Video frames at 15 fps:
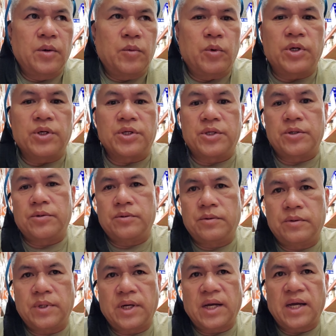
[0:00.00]
won't
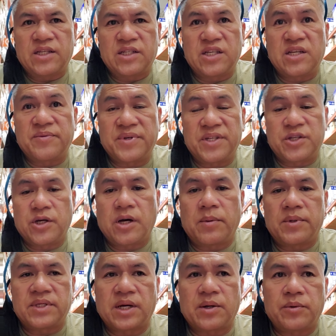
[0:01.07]
do as good of his job
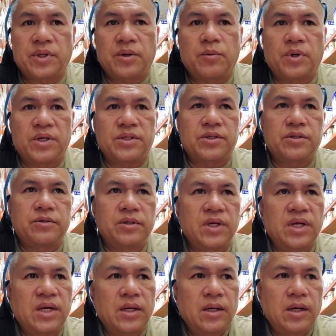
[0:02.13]
as I really want to.
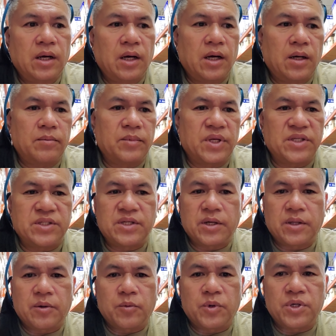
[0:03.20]
There's
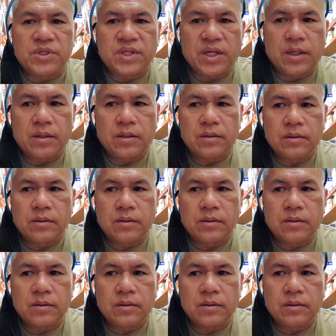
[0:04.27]
nothing worse than